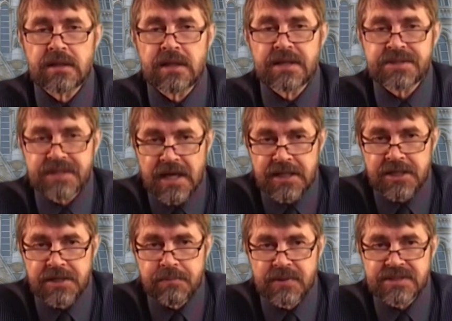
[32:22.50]
the estate
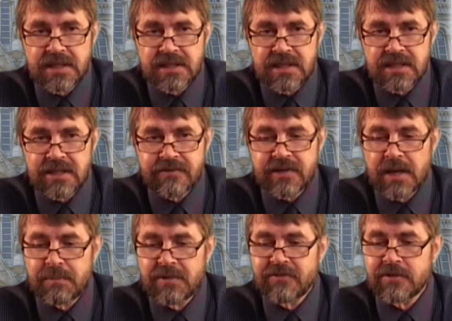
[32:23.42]
representative
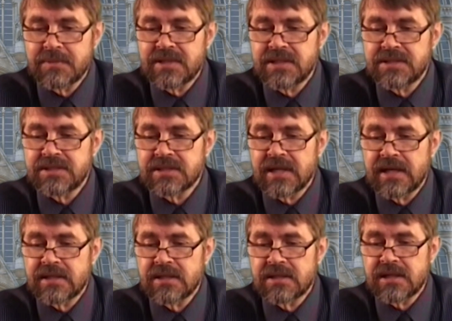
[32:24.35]
coming from a
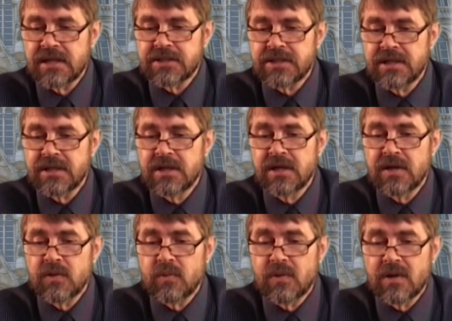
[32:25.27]
designated country
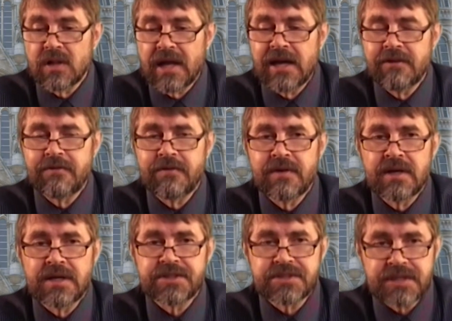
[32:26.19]
will have
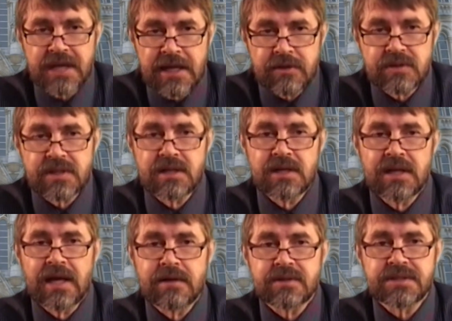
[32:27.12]
a statutory
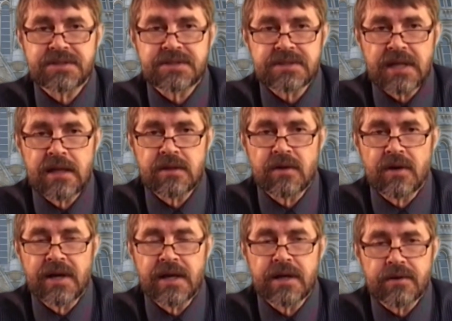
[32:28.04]
locus
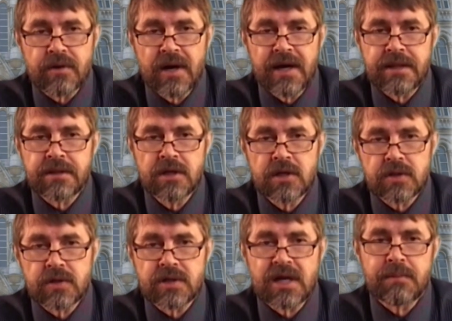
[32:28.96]
standi, a right
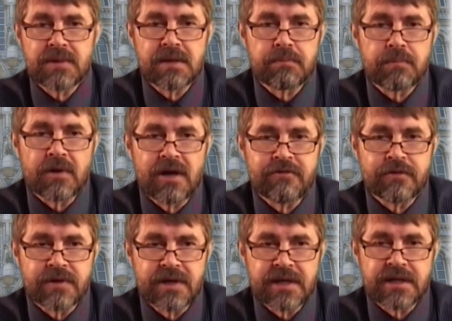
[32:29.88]
to come and apply
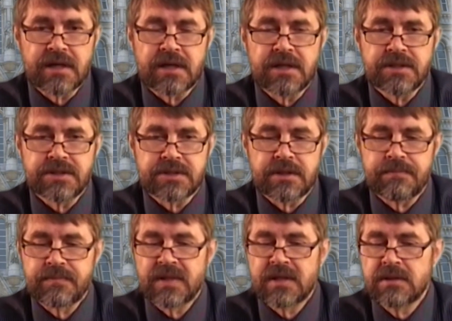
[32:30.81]
for recognition.
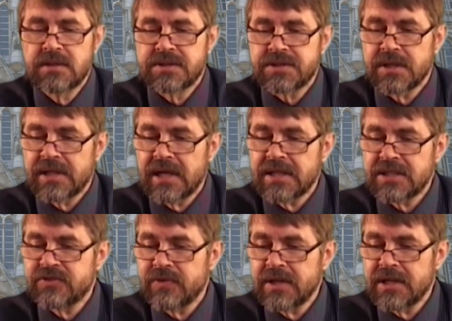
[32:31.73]
So that
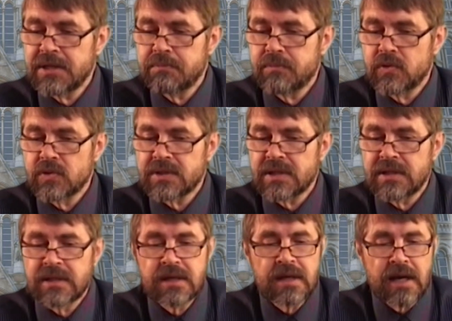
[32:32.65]
is very
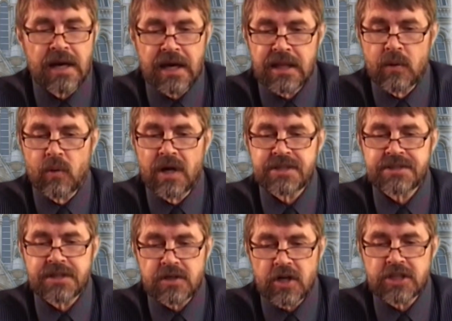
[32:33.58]
important.
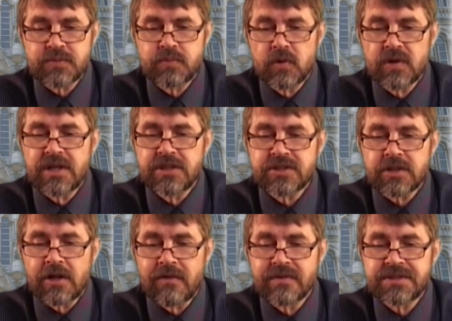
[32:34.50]
Otherwise, the Cross-Border
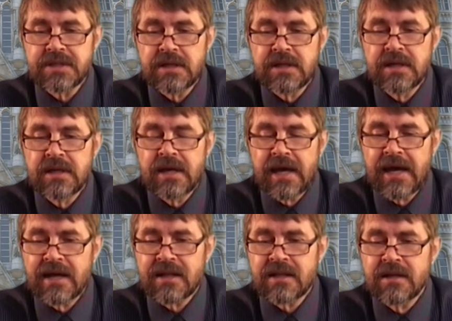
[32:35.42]
Insolvency
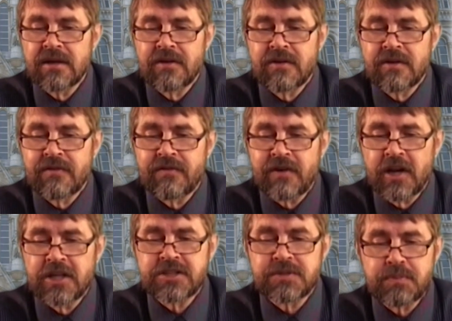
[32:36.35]
Act
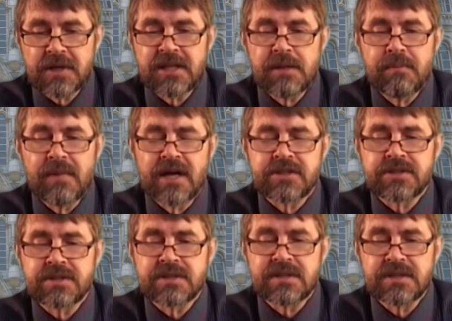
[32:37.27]
follows pretty
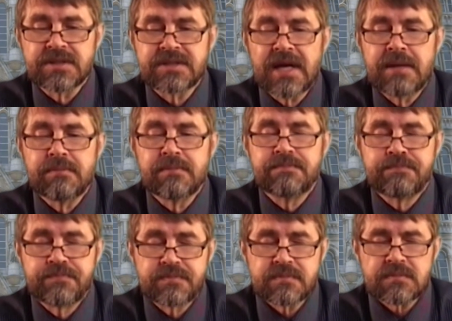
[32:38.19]
much the same
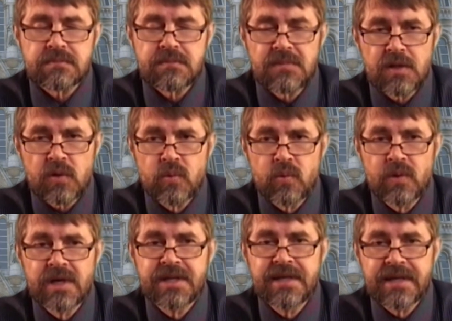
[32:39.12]

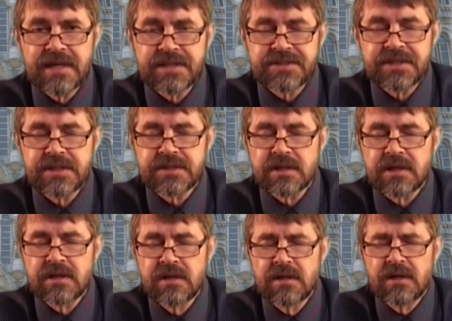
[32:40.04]
wording,
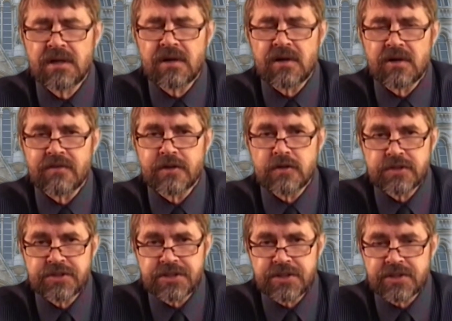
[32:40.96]
etc., of the
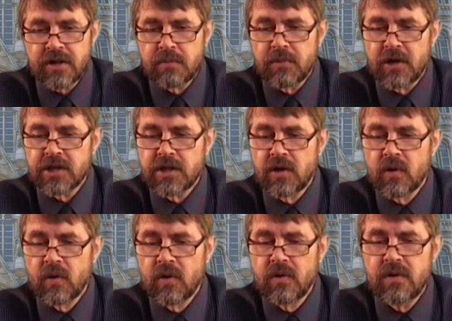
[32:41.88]
UNCITRAL model
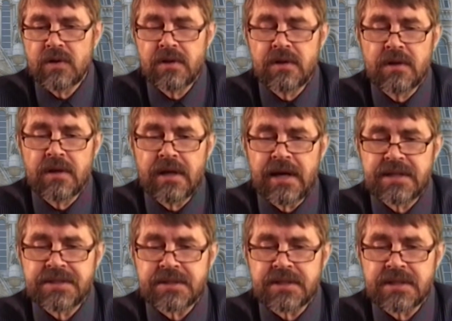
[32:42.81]
law.
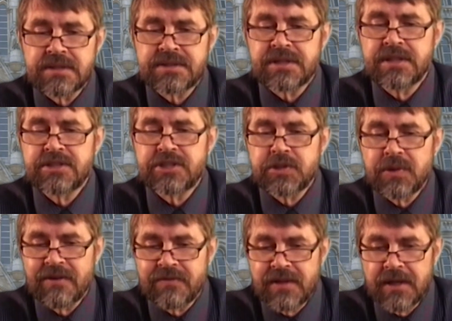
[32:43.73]
And since you
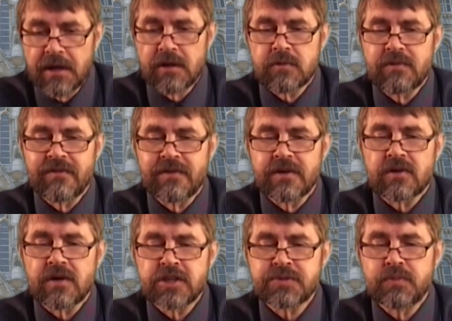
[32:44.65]
have dealt with the
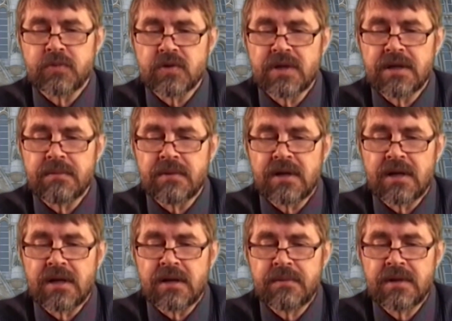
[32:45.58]

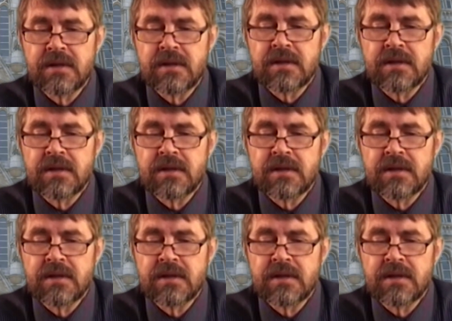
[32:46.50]
cross-border